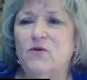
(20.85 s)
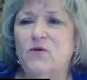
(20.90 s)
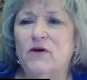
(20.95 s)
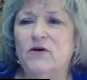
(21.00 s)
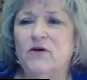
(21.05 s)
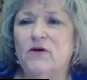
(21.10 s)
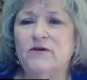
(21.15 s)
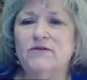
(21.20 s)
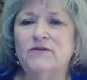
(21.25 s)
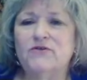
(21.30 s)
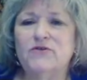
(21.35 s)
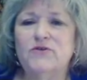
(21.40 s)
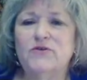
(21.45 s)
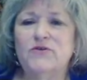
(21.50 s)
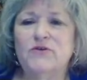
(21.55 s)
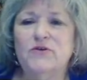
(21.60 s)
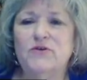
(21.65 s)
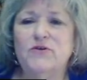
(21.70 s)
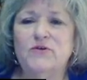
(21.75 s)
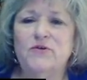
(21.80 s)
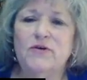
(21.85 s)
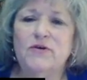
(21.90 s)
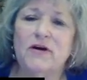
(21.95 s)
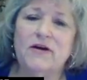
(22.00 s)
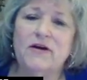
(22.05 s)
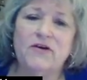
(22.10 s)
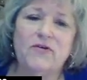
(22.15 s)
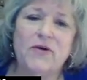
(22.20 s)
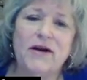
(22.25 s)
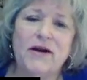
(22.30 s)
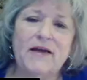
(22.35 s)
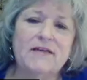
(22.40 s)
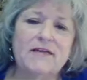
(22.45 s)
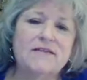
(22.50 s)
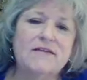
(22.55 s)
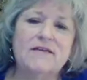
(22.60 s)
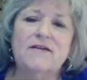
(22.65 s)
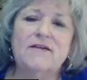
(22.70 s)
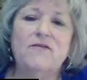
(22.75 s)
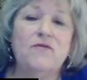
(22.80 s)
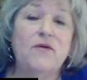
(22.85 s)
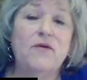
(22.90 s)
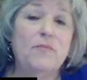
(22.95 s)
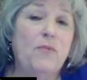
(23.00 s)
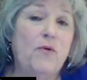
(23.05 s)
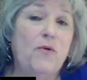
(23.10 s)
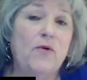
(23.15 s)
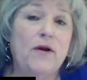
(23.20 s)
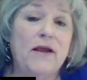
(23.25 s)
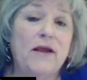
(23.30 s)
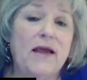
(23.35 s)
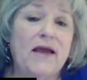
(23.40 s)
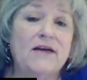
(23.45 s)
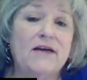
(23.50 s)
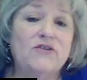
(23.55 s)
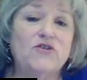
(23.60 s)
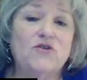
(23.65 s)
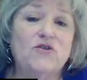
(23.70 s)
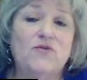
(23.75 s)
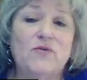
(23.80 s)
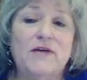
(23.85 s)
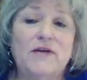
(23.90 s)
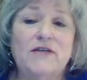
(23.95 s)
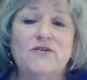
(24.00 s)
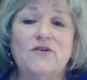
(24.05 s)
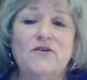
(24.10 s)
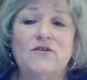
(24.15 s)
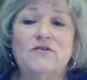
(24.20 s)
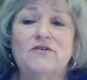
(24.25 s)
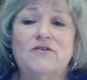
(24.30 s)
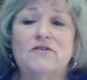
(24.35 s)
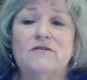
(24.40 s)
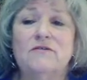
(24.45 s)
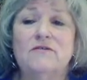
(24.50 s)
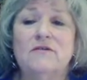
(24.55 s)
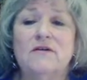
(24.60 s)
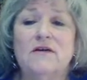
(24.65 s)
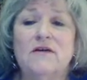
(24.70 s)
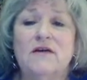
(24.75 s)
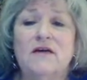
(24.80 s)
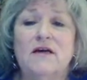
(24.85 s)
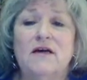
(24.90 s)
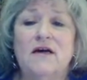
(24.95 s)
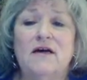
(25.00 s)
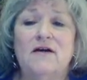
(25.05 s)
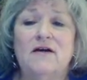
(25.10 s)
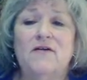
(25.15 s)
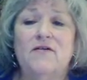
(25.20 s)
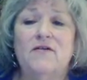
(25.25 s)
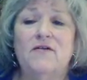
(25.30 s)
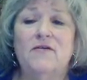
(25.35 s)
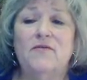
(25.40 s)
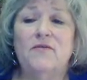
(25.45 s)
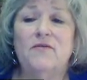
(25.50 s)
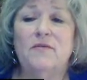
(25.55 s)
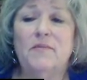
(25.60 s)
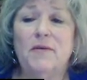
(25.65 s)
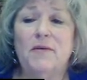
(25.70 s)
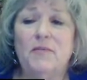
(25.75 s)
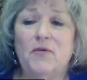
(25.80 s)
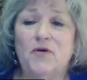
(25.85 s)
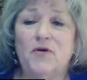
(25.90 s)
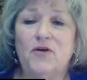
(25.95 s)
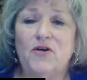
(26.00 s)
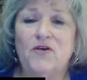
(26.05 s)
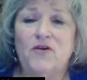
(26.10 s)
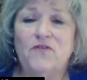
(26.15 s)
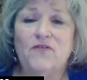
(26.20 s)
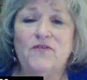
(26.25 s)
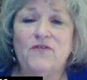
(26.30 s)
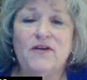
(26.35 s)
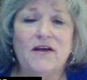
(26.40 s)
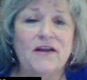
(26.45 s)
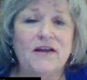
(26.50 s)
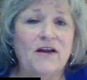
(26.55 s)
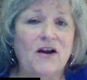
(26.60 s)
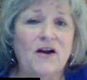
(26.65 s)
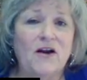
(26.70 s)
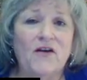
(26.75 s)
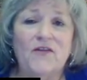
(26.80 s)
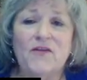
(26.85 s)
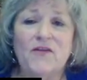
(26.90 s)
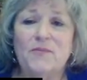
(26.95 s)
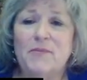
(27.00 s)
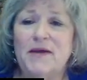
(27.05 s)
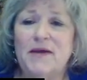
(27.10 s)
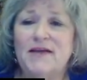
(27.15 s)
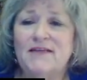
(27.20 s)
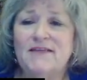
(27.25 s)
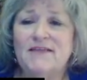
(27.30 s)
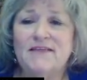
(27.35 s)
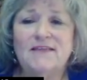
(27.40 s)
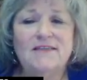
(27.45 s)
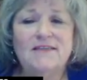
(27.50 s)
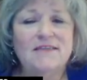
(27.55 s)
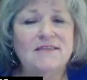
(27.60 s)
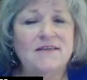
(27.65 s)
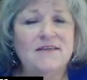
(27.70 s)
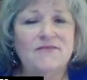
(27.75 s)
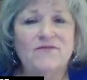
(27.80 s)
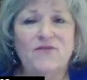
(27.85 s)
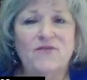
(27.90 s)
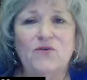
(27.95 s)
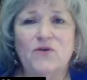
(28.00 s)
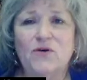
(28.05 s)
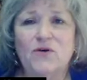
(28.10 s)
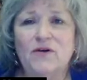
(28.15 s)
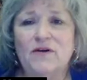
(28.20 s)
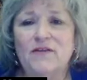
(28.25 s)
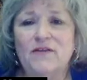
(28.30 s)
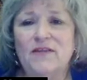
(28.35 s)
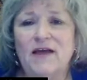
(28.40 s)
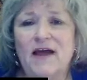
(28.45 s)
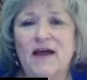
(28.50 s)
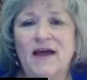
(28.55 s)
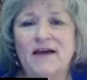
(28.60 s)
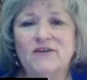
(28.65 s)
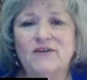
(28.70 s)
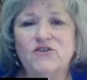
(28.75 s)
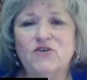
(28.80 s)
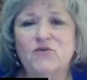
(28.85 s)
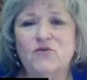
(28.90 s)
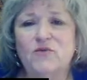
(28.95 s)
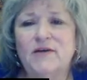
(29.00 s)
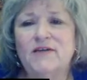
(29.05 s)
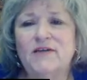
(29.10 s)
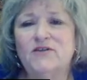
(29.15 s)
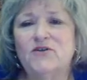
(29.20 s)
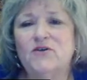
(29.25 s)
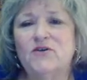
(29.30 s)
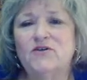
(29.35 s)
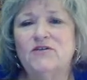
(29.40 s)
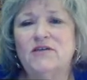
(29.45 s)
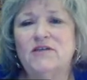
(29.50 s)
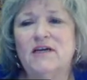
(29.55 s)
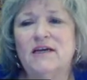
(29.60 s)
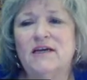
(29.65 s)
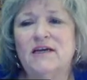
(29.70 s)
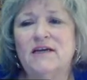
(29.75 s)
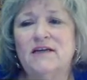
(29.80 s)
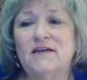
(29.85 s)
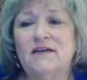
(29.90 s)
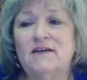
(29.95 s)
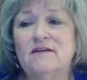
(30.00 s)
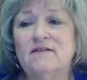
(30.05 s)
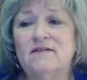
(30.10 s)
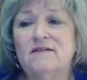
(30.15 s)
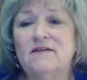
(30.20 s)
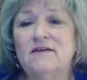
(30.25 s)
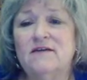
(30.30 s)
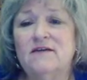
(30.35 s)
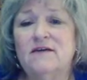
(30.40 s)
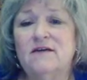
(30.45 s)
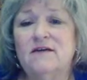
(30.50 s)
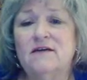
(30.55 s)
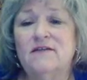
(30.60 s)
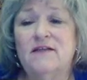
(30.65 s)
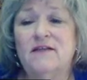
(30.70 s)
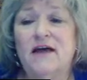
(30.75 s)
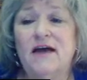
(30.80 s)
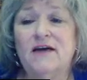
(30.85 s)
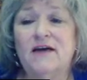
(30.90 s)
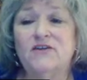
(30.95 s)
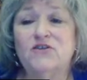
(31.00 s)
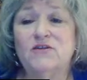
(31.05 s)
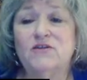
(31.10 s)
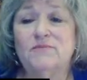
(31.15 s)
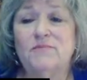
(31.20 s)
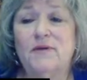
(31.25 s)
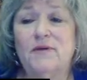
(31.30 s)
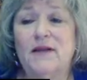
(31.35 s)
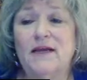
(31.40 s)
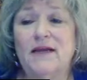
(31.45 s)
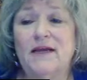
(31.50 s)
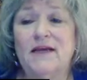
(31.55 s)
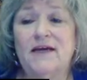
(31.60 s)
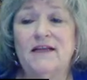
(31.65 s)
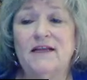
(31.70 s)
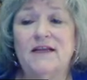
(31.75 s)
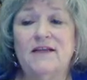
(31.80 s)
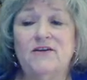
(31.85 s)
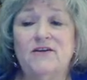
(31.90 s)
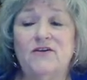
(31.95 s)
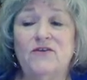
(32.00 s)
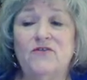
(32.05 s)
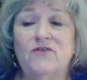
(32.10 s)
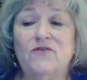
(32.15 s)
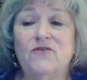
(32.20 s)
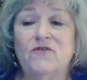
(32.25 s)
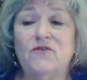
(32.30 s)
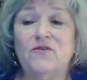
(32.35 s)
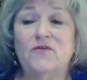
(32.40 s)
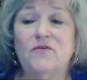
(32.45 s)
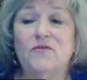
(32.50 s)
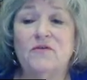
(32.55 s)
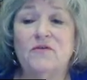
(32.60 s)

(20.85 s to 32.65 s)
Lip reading: We're going to address reporting action research. Remember, you've done all the pieces for the action research and the action plan, and you've